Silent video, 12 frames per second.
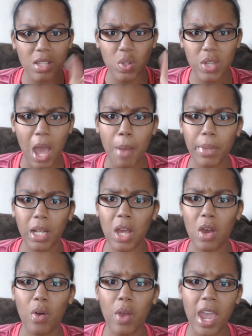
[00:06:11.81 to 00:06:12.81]
also down
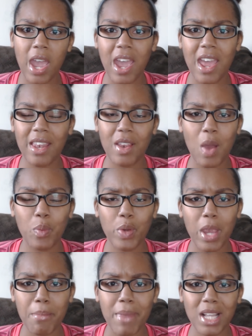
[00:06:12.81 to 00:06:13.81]
below and I
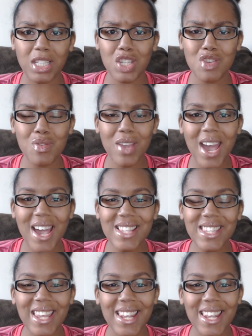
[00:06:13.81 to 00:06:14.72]
will get back to you guys.